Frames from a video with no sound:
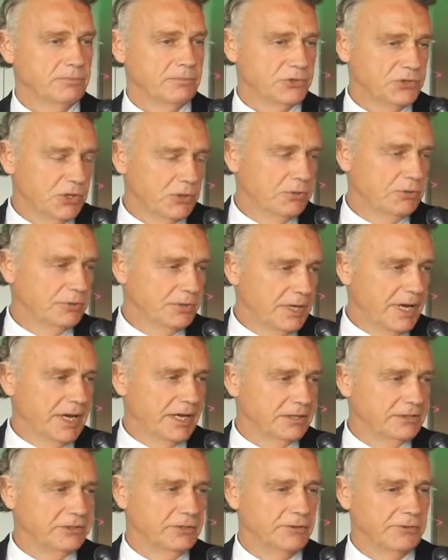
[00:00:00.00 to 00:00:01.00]
So
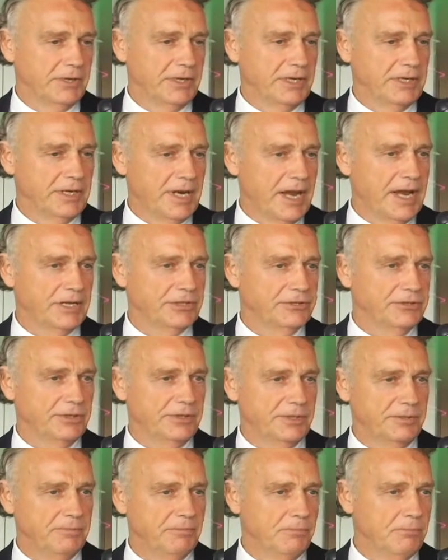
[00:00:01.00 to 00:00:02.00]
they can
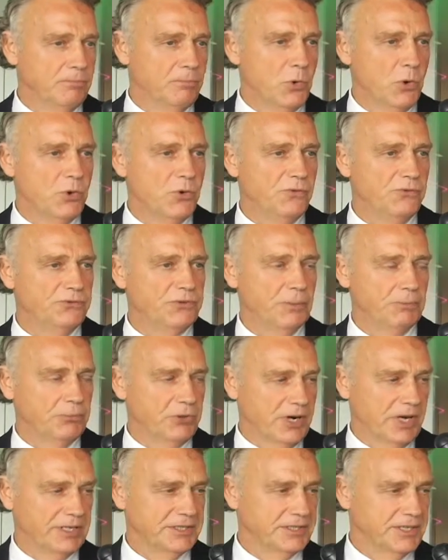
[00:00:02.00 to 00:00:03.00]
actually move the
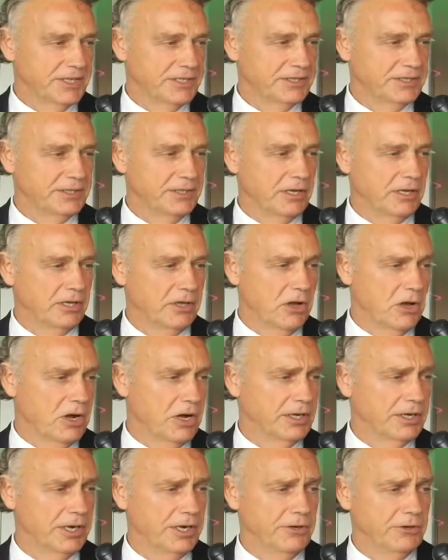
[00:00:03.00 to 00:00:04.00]
process
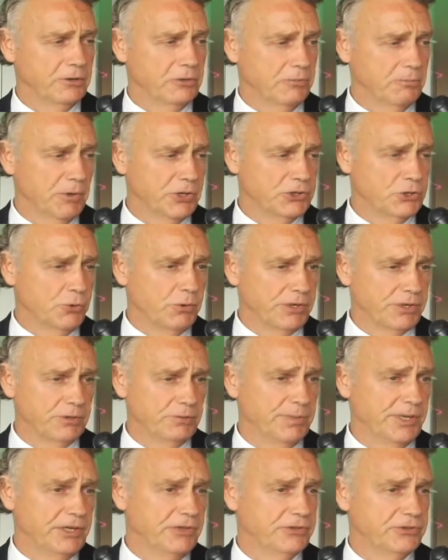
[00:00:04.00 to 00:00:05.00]
along here much
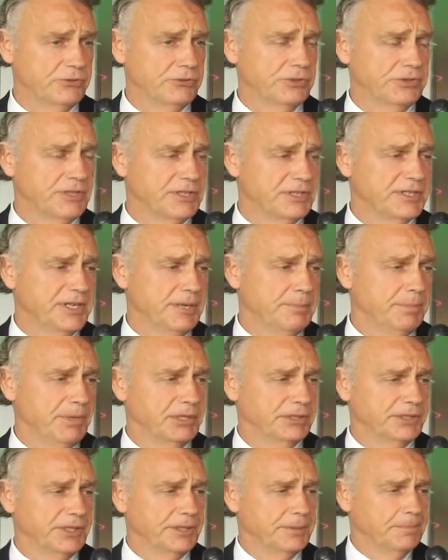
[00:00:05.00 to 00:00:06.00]
quicker because they're in the same
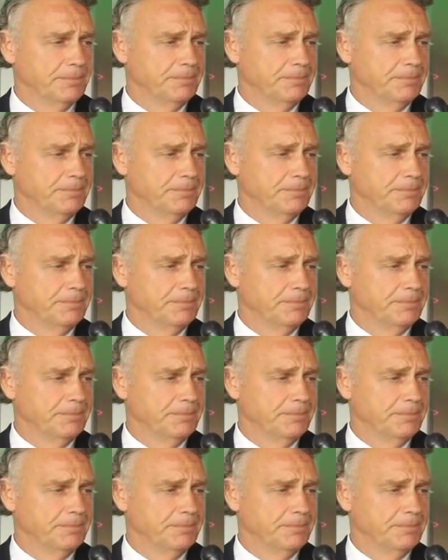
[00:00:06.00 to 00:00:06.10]
building.